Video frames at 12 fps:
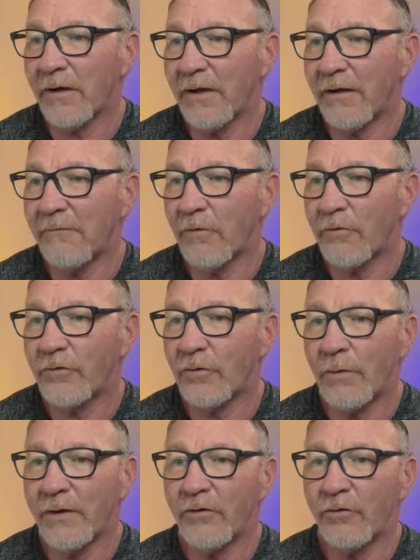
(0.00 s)
a virtual
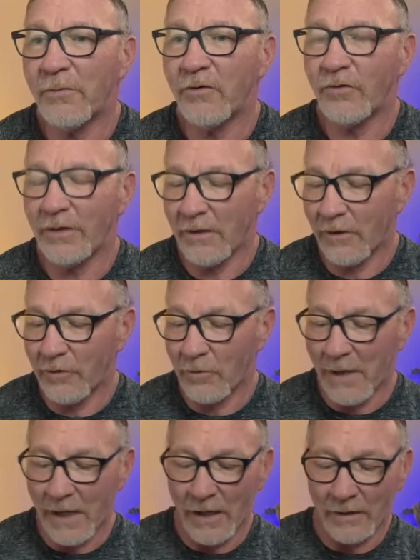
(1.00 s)
Windows machine on your
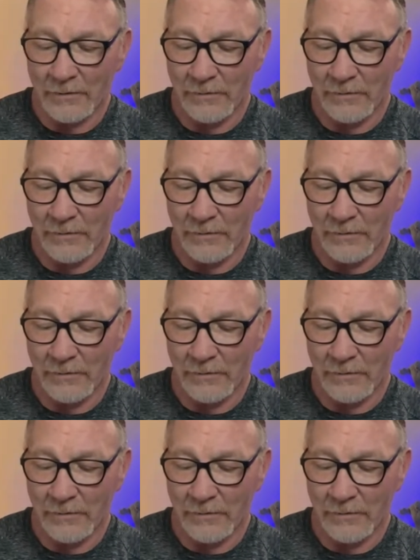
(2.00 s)
Mac.